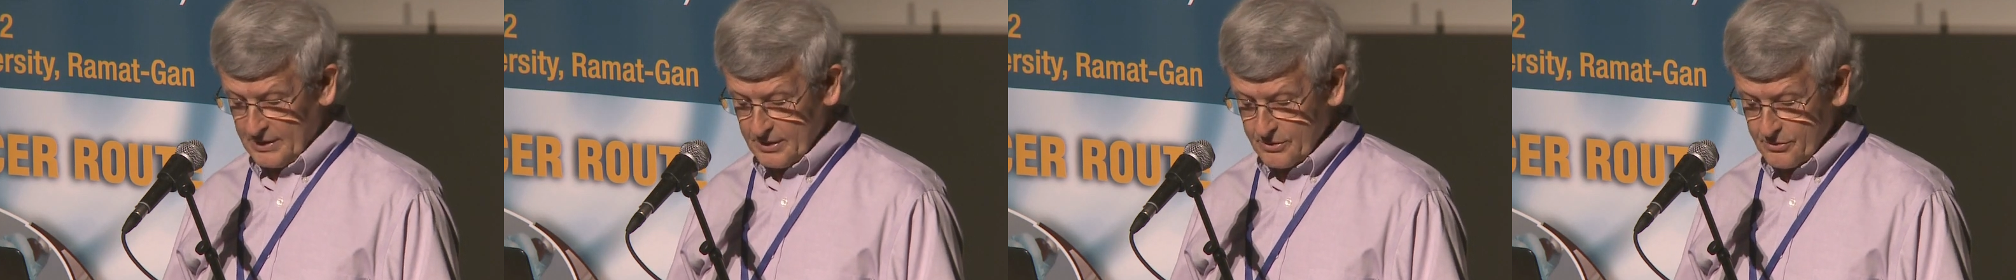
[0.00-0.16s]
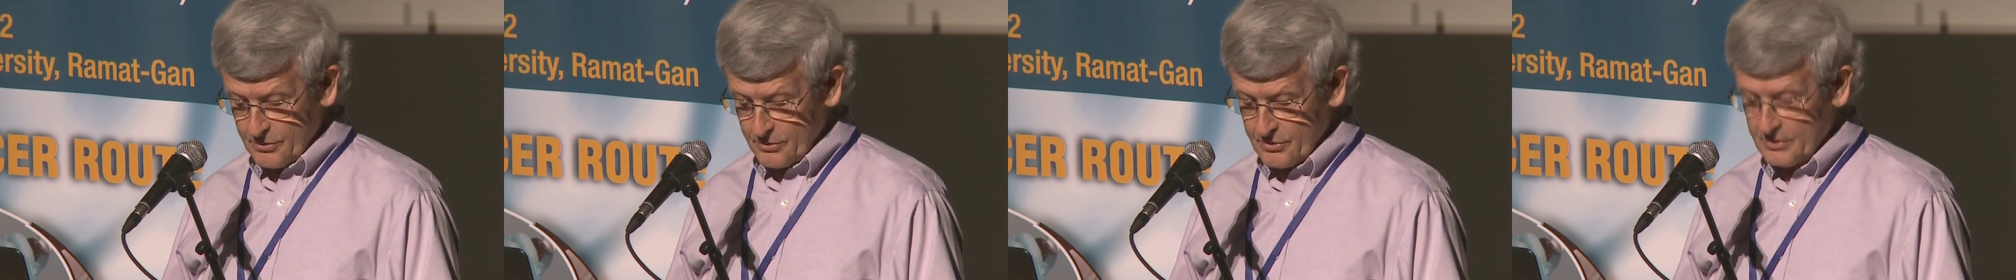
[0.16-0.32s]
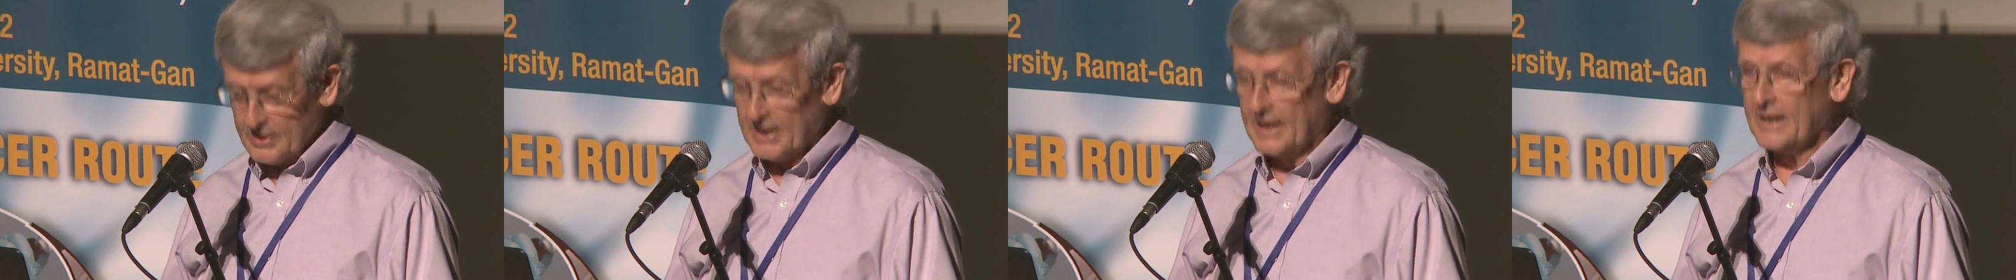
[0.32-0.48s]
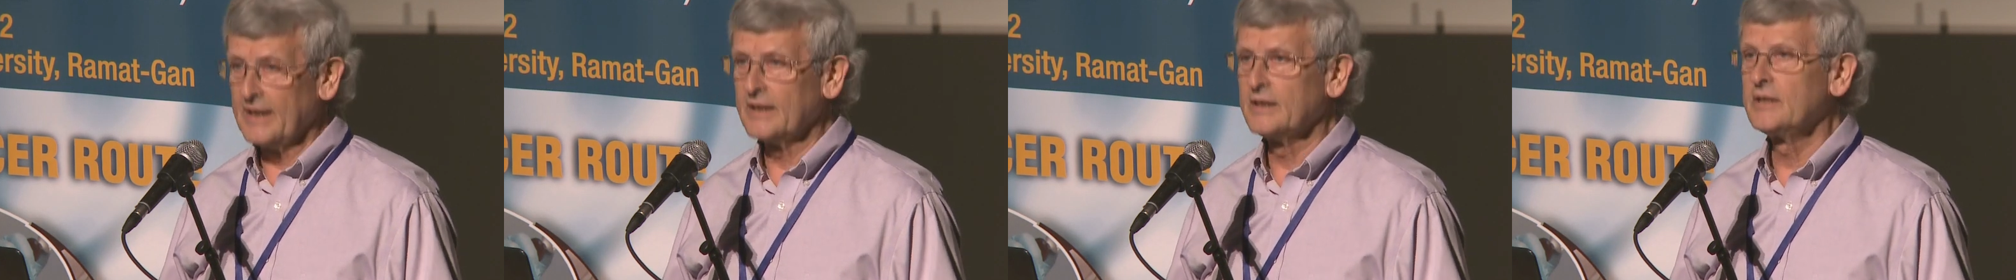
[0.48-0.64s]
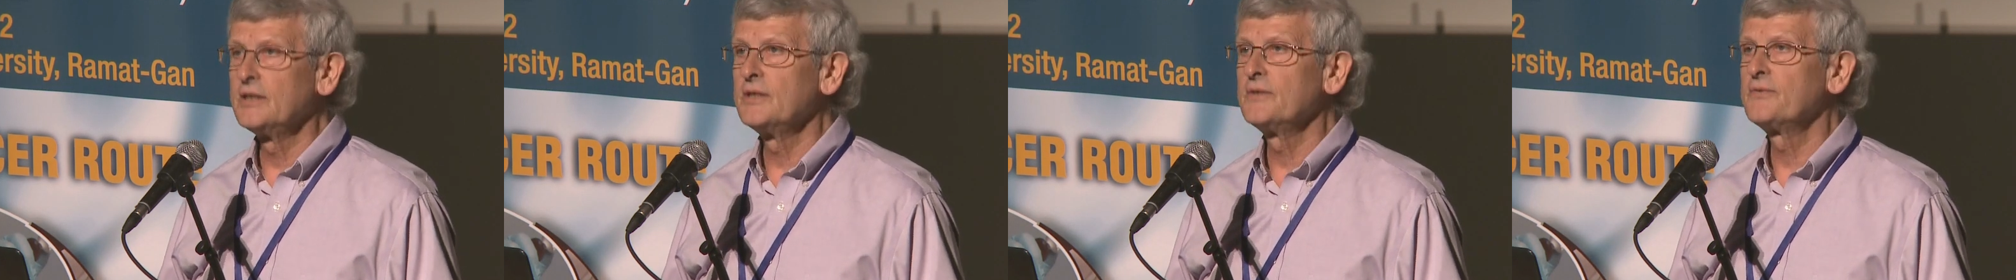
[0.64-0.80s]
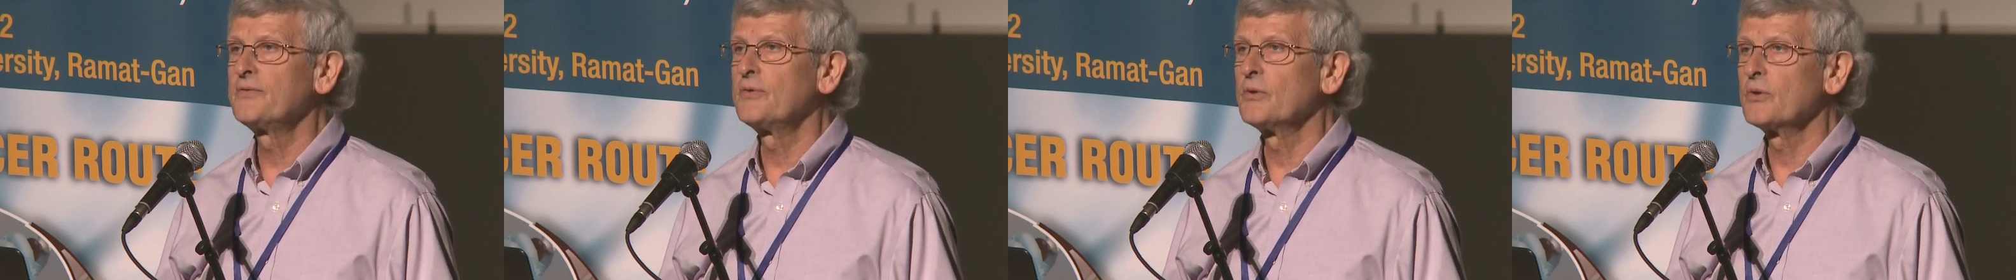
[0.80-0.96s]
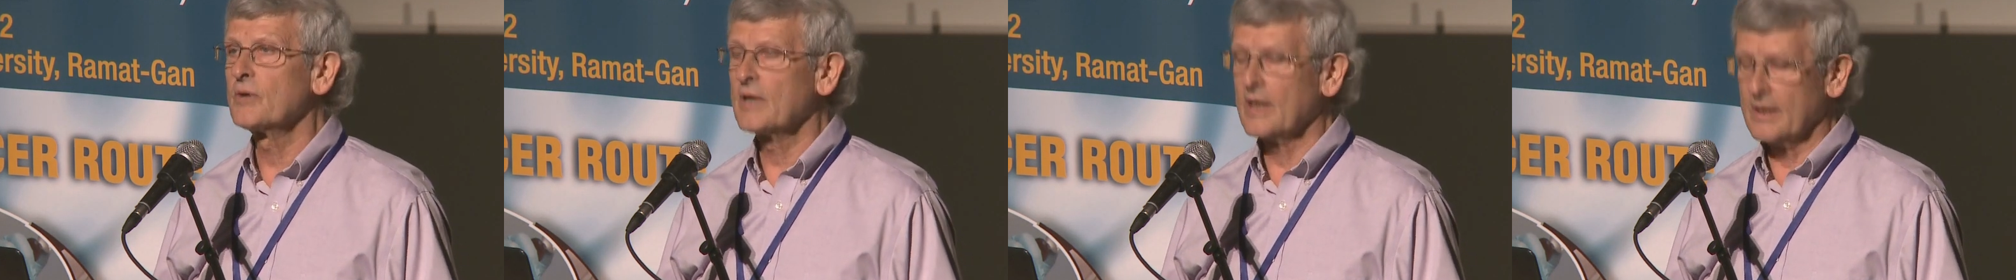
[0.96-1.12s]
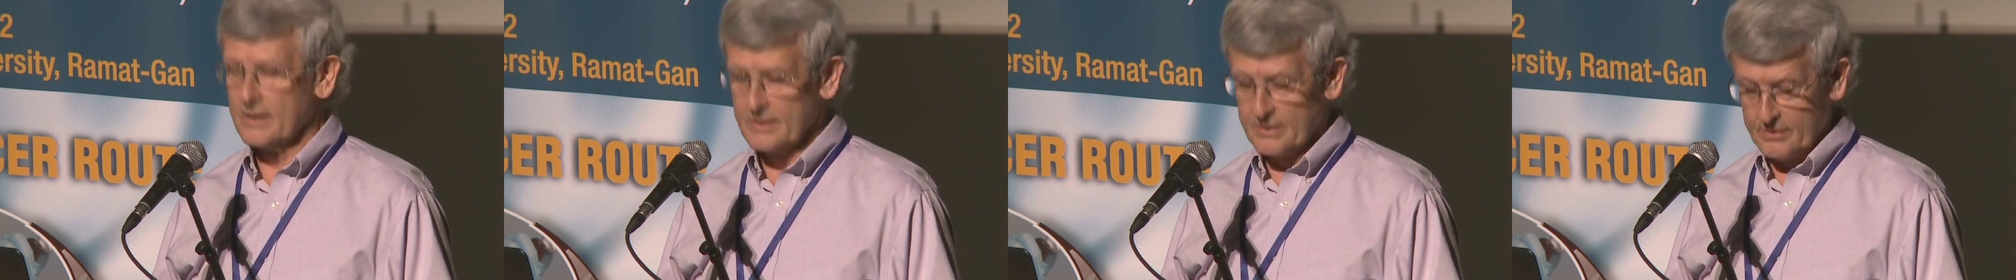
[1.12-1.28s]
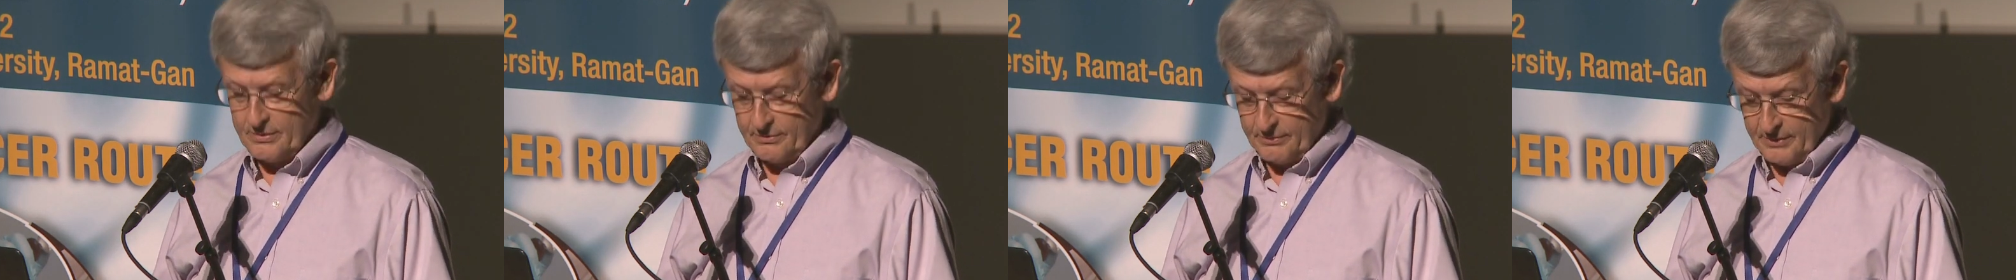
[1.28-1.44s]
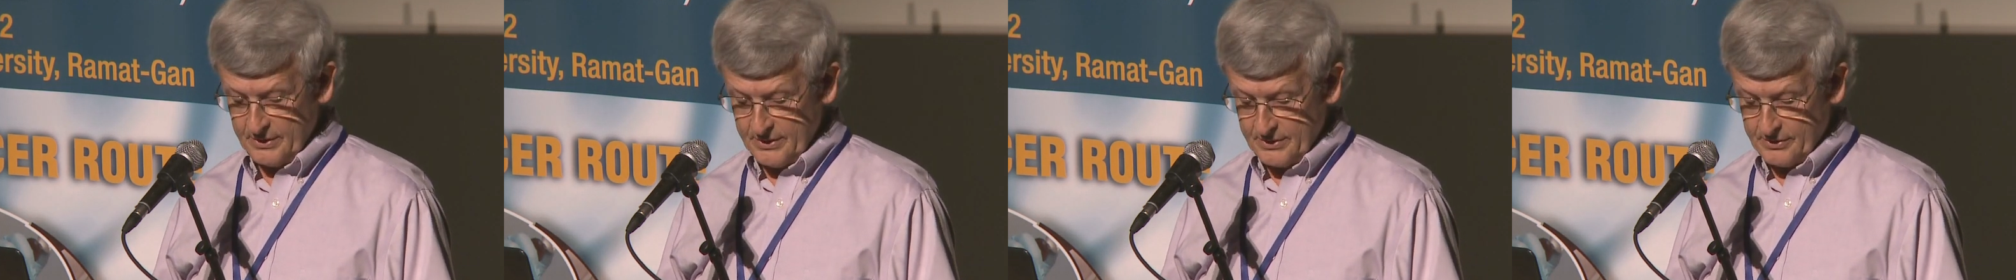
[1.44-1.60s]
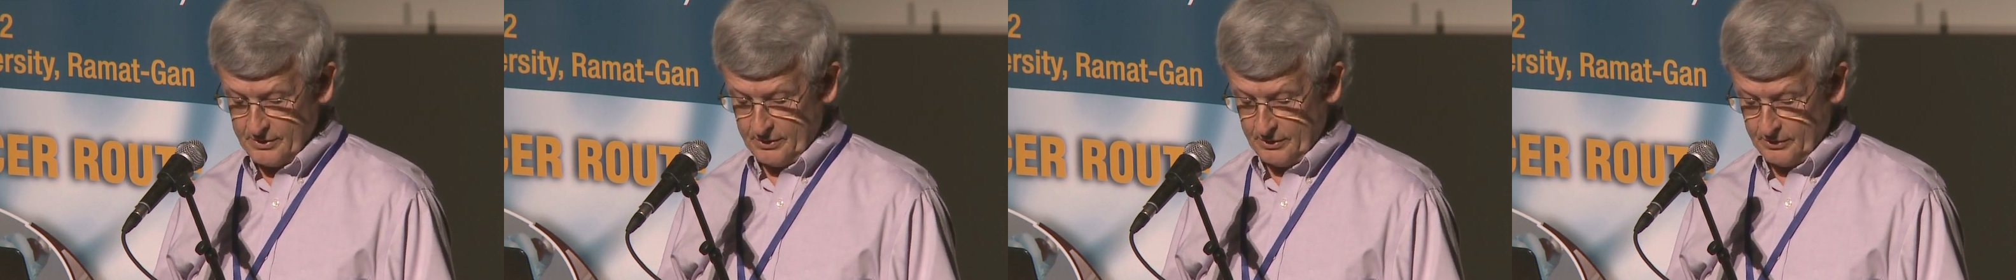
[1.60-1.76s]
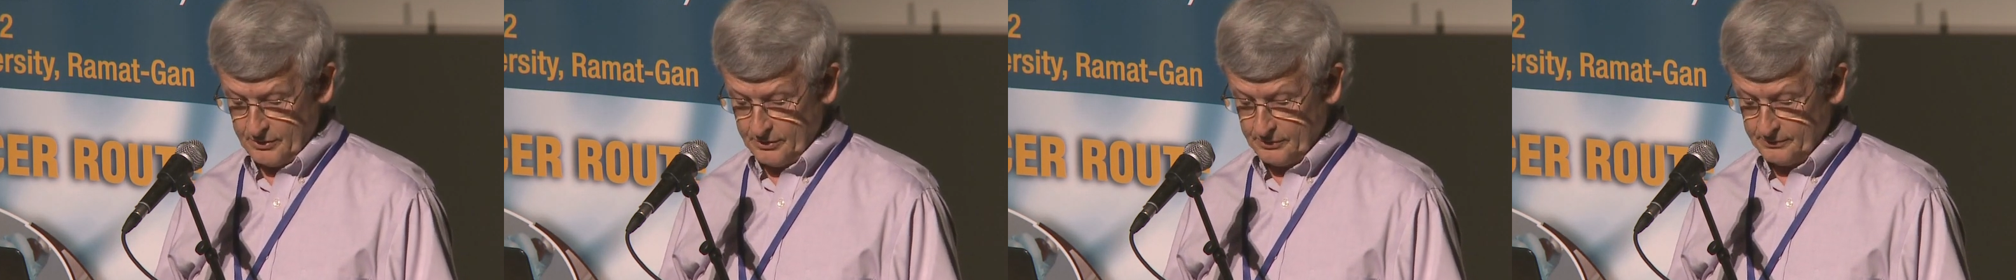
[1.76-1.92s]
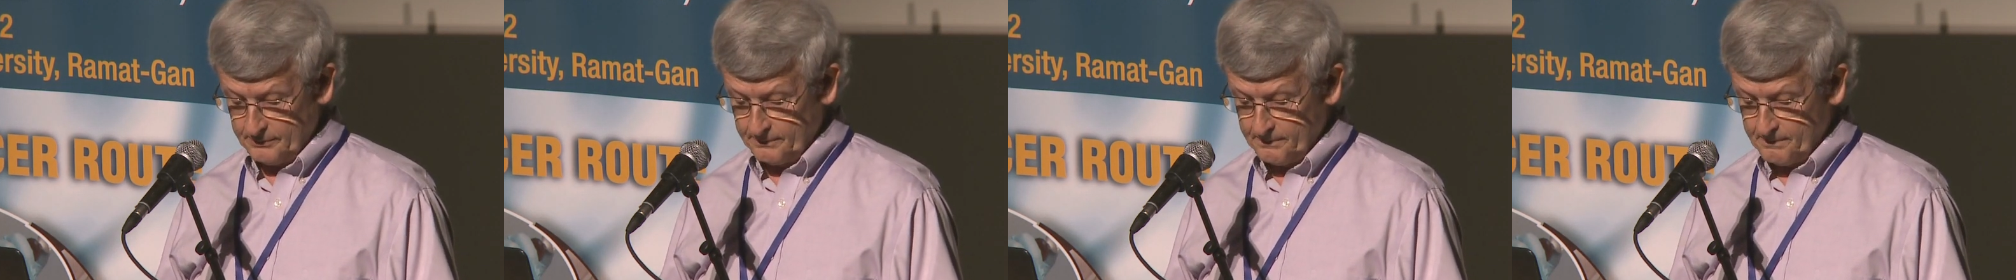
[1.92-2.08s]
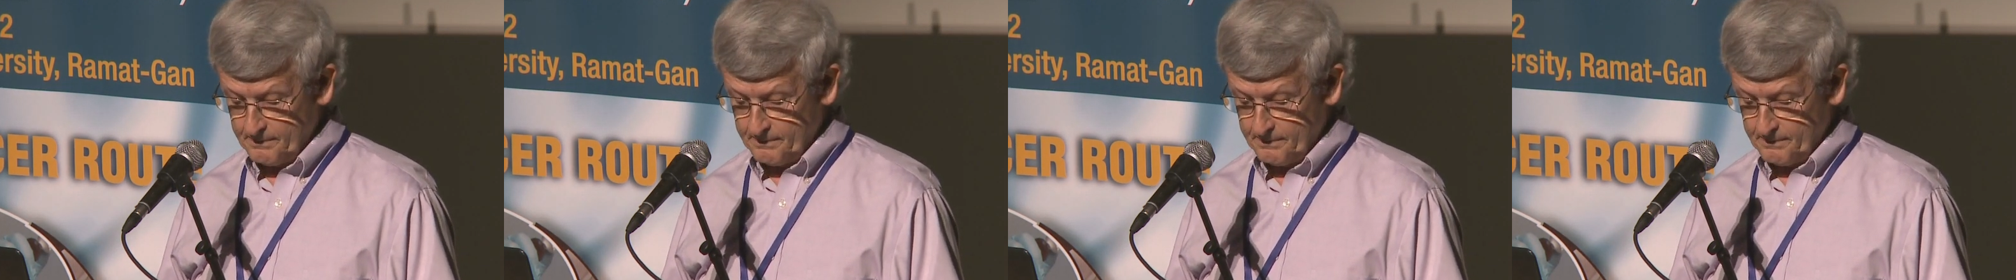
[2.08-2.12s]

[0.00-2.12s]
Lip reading: Society for Cancer Research.